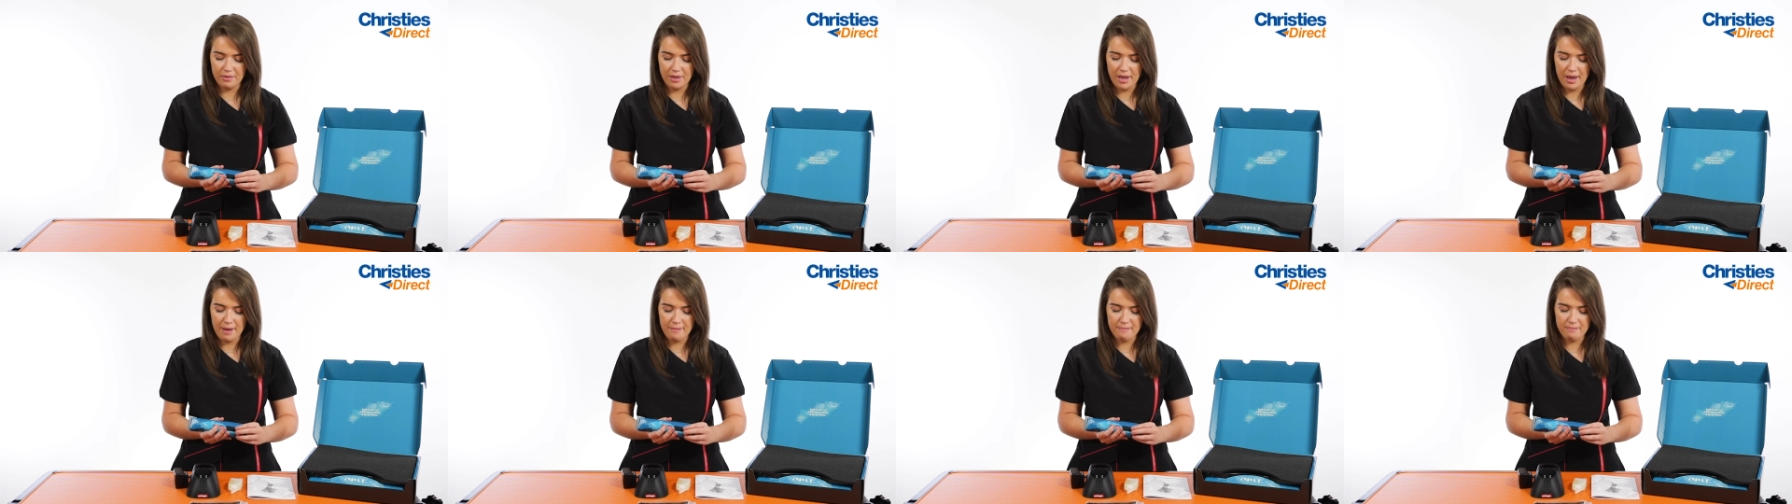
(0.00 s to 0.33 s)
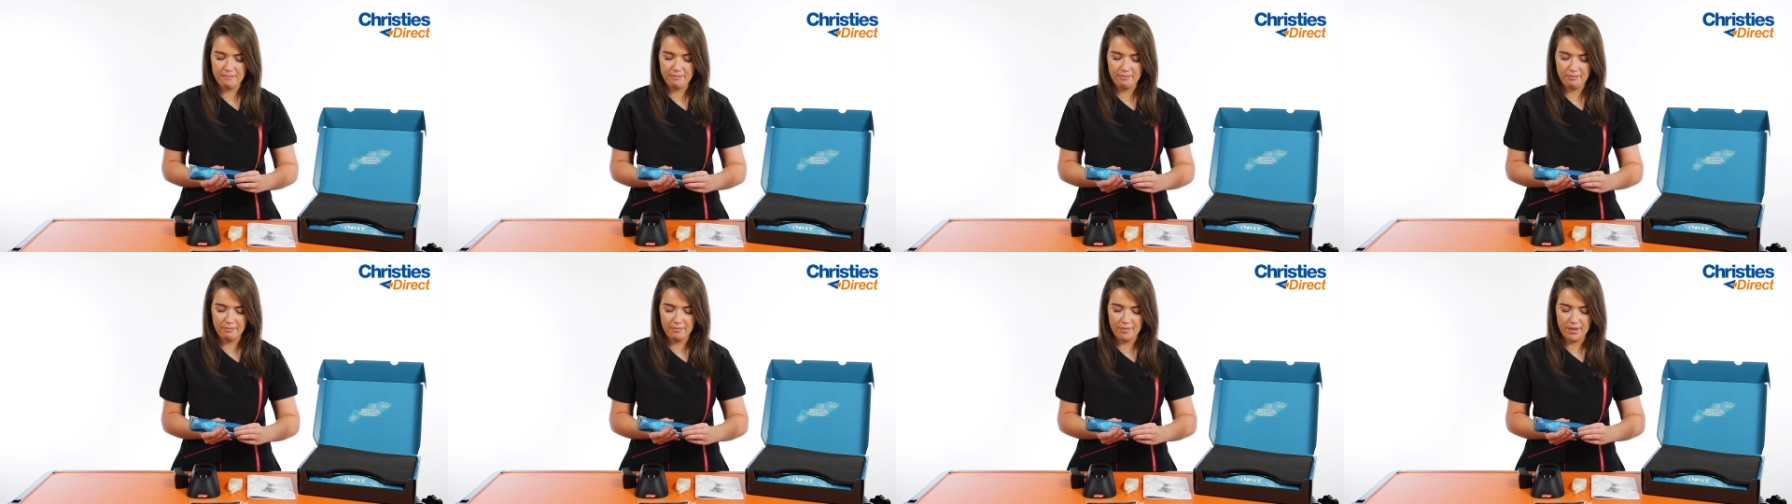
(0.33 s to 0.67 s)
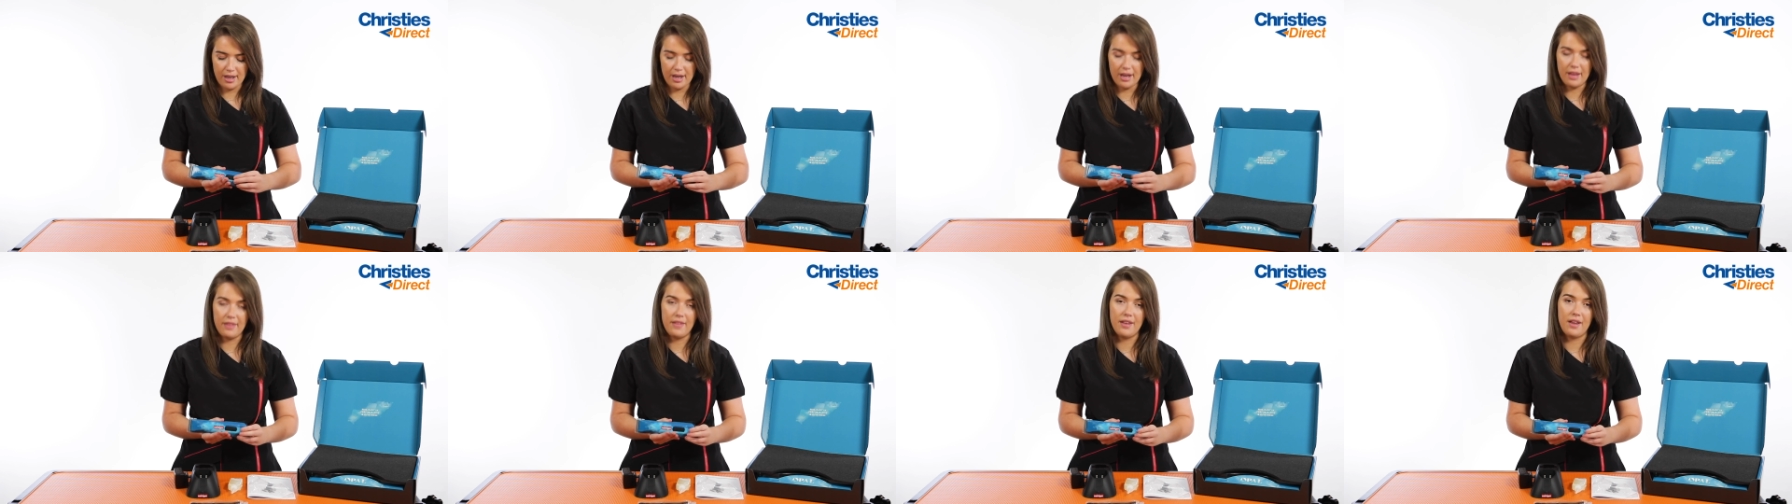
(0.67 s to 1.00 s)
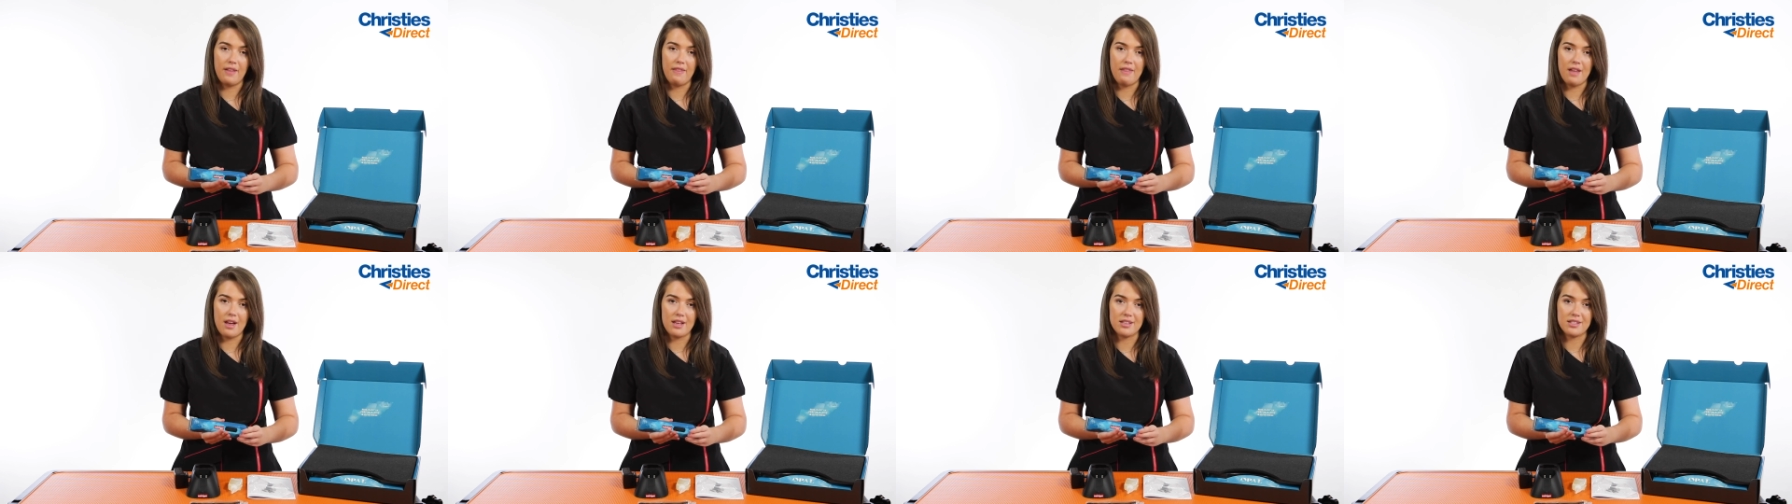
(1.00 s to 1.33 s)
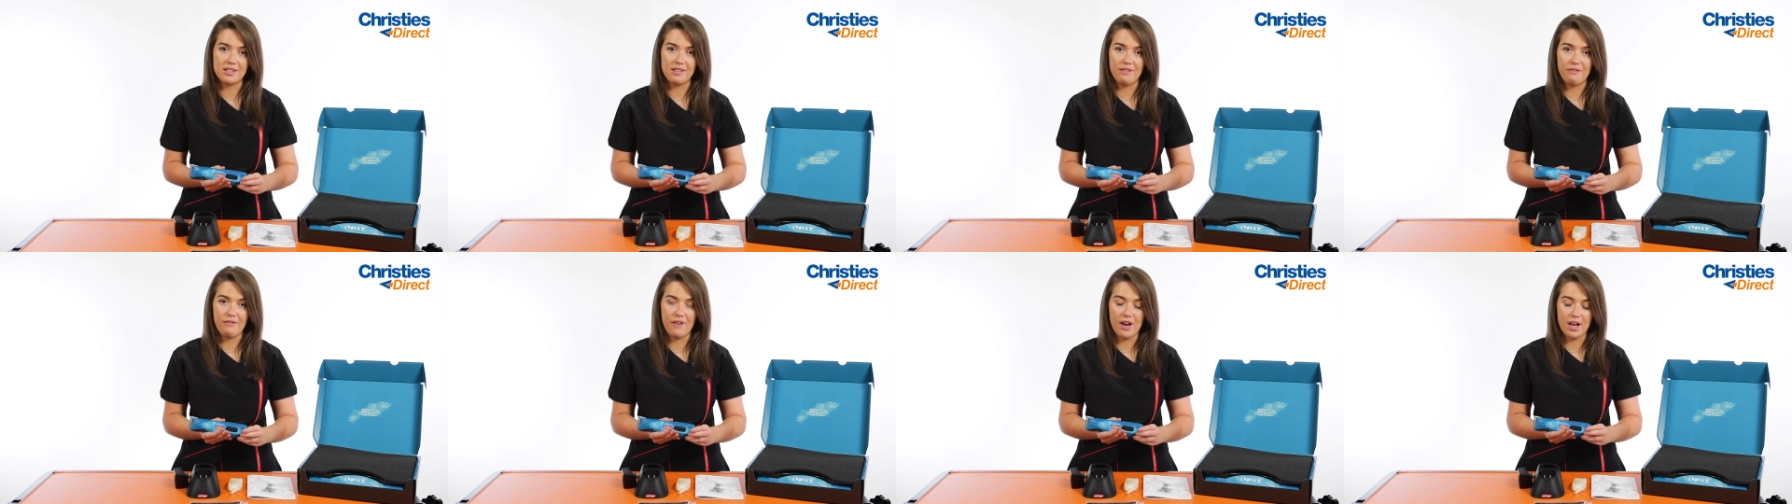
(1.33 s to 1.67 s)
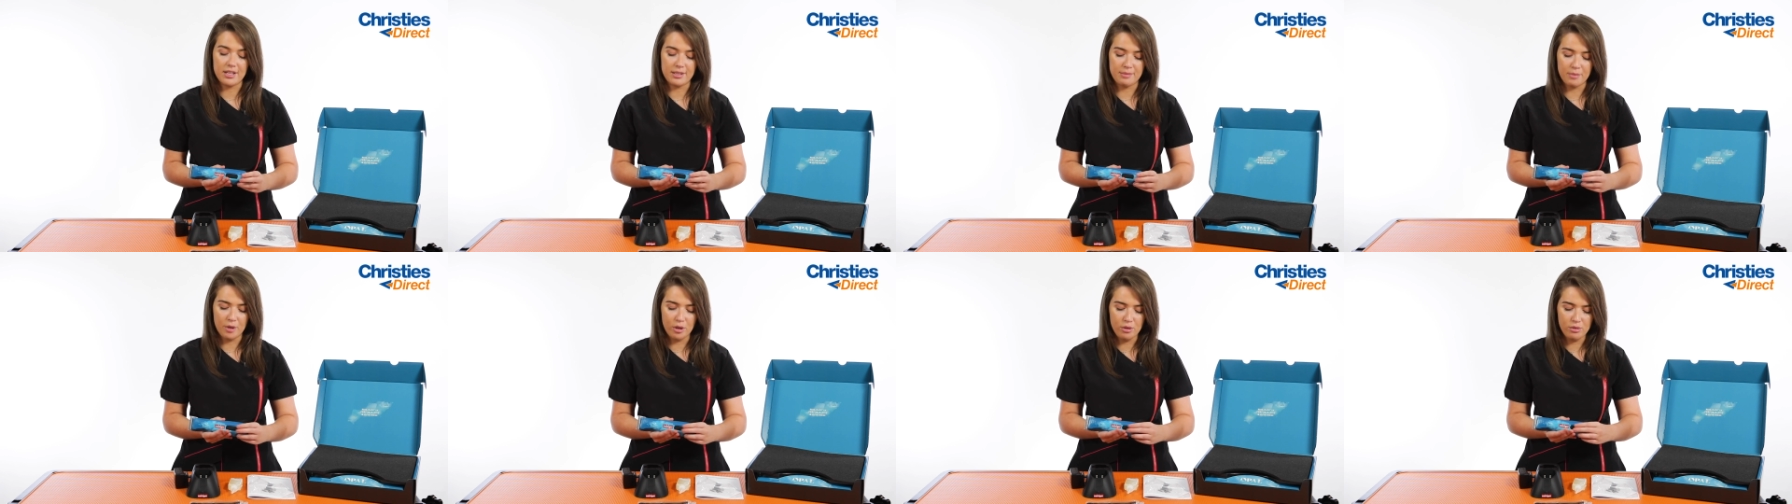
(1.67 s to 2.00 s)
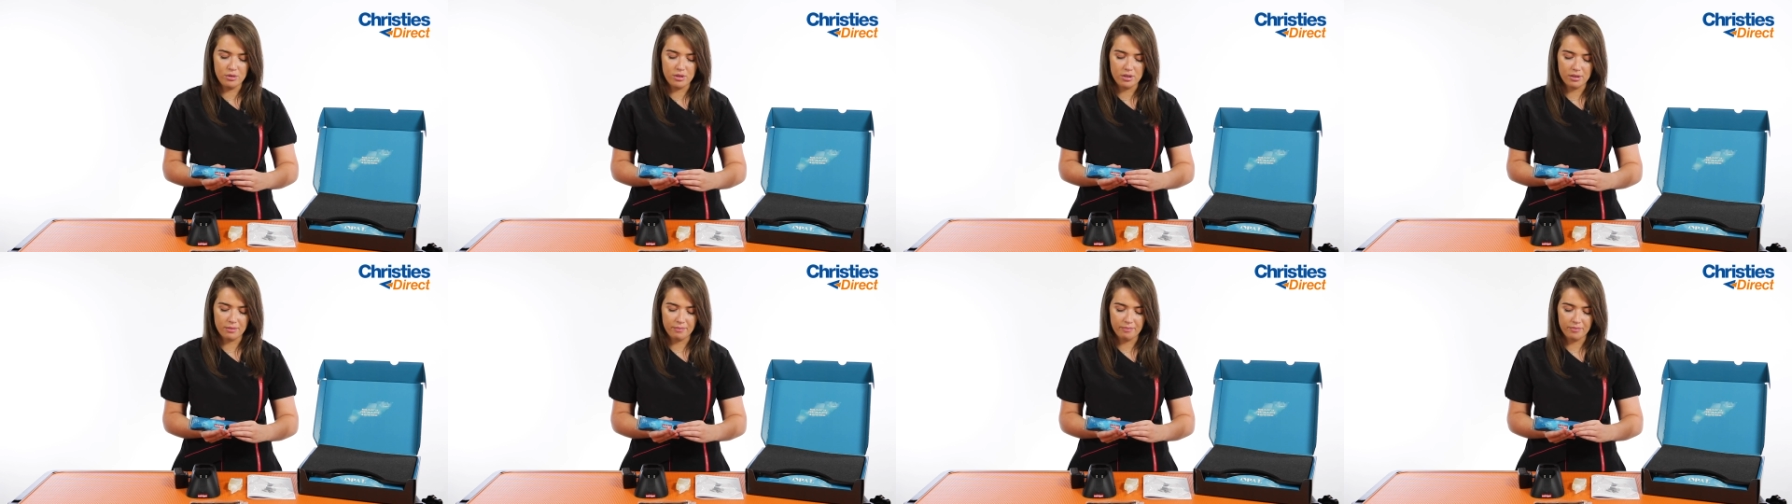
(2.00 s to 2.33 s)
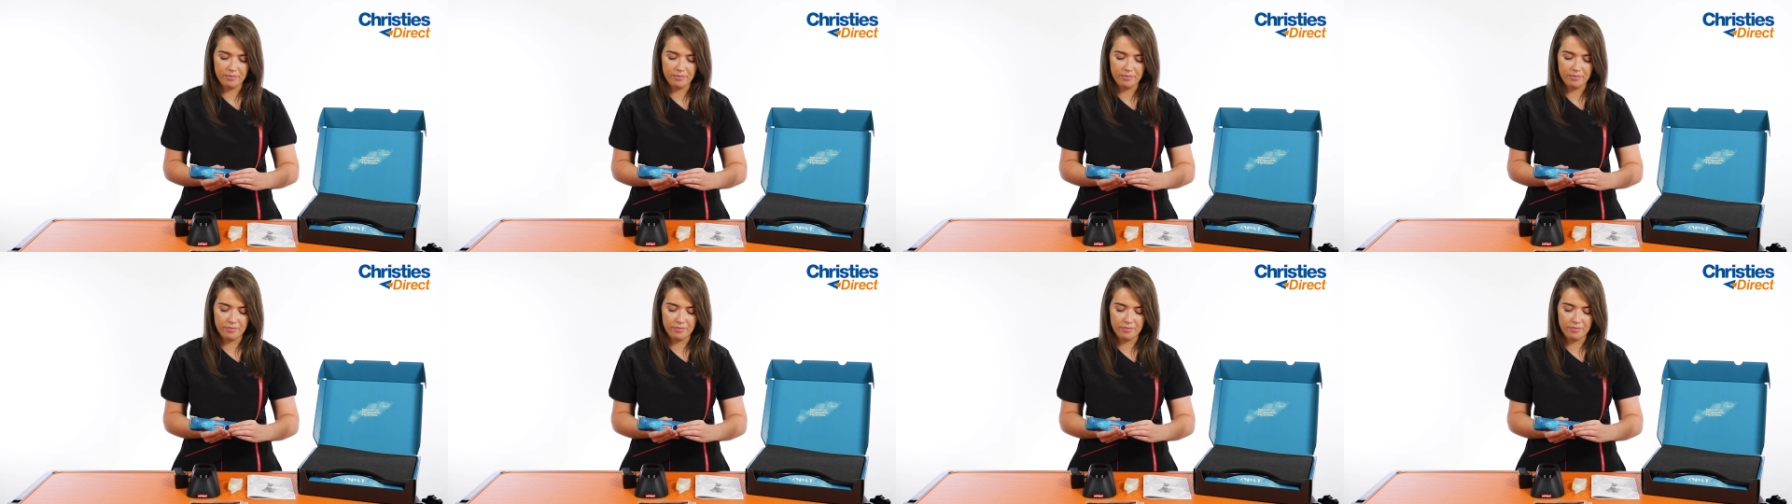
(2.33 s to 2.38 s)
yep. And then that's the fast mode.